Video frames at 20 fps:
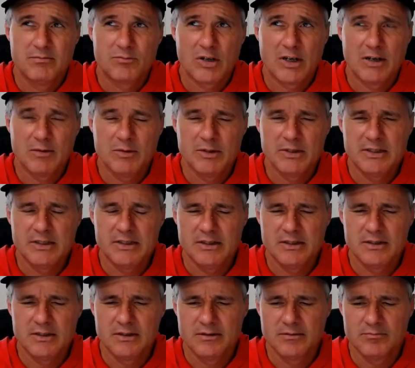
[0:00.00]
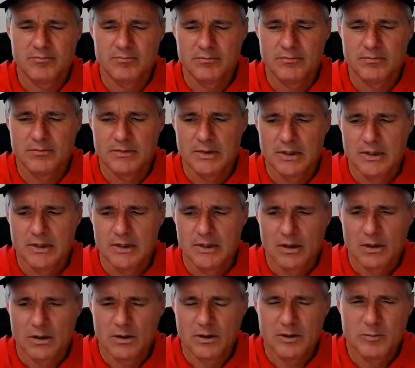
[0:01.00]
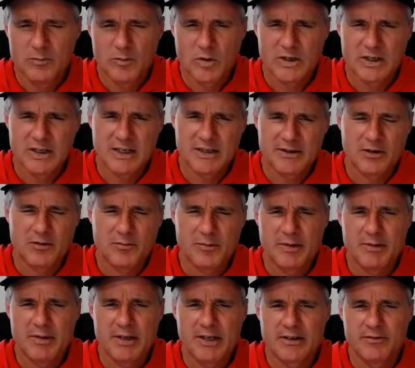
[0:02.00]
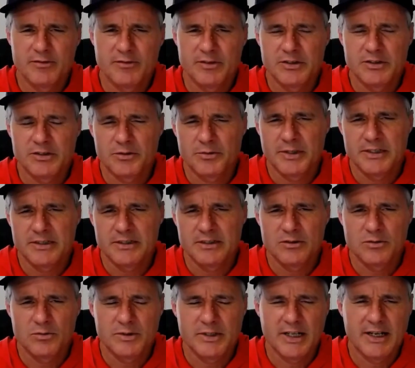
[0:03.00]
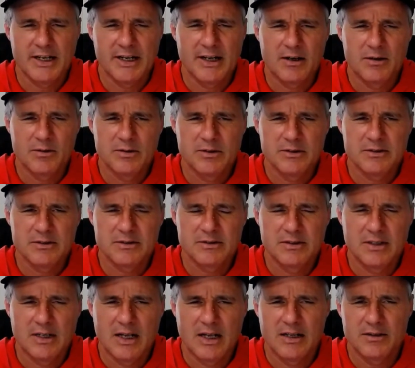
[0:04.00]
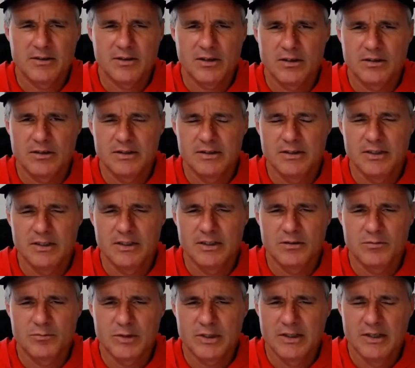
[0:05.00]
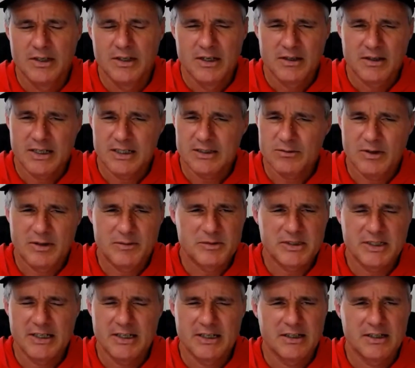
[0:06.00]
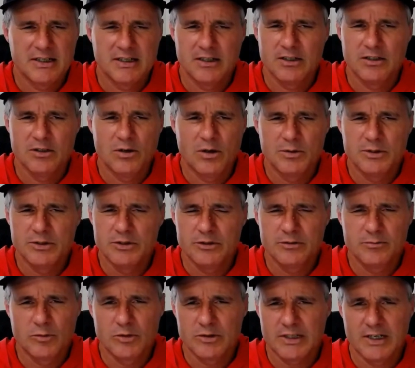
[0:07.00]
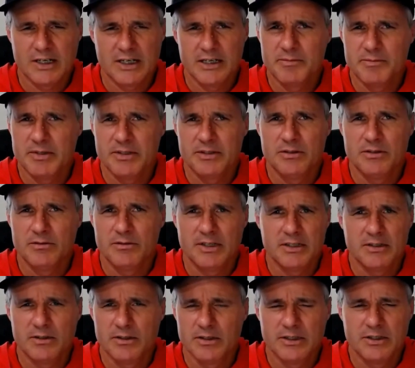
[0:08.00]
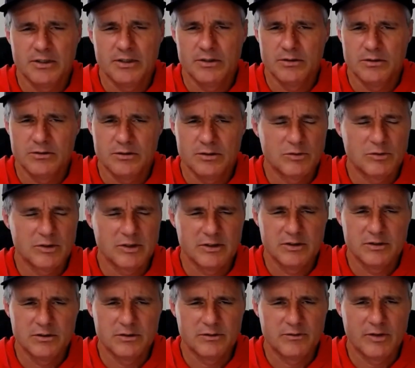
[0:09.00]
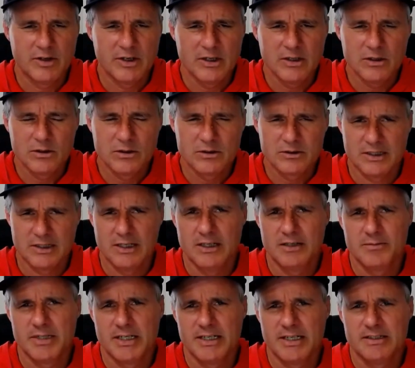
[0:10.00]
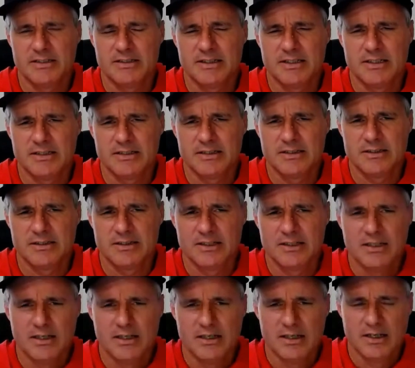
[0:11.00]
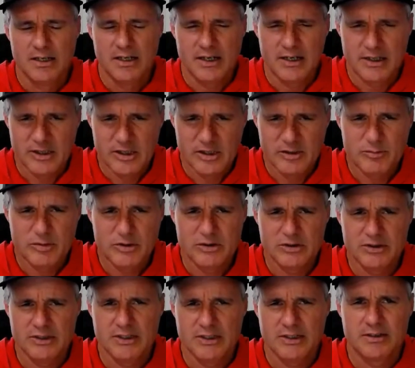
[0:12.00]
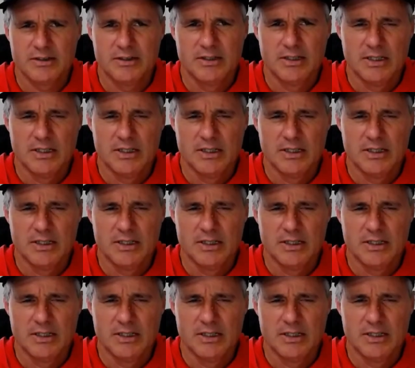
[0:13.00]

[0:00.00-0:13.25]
Probably early morning, I thought maybe I can finish the race in 28 hours. I thought, but that's what I'm saying. You always use more time than you think you're going to use. You want to use very little time in aid stations and keep pushing.